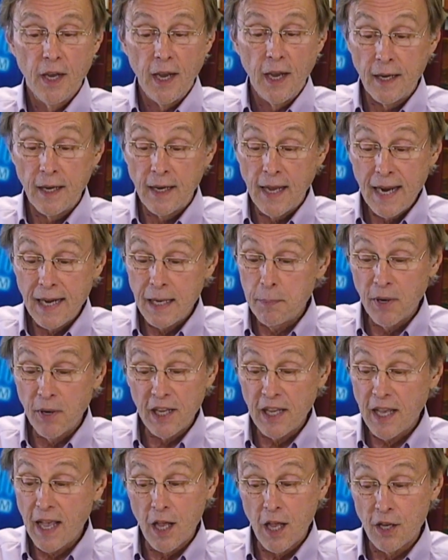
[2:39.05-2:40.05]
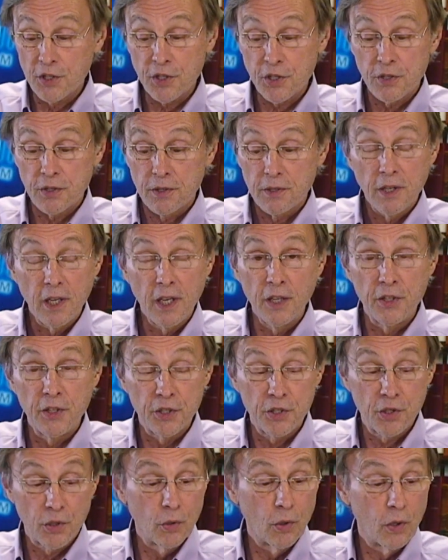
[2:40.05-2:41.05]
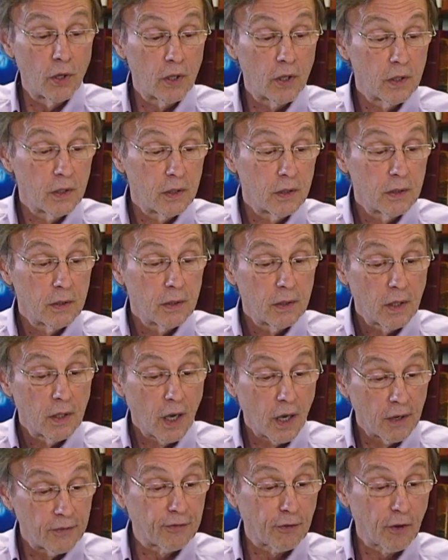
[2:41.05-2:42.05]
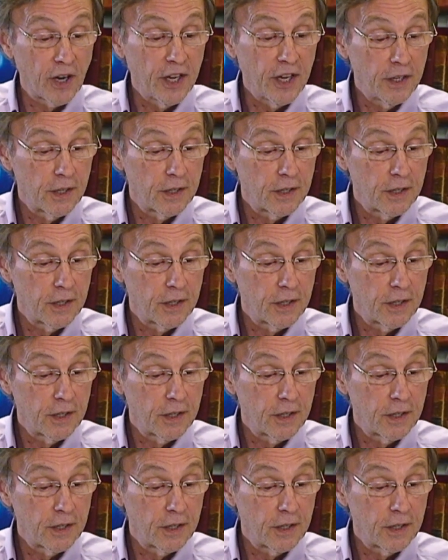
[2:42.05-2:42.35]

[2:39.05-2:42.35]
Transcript: and anybody else in the school afraid.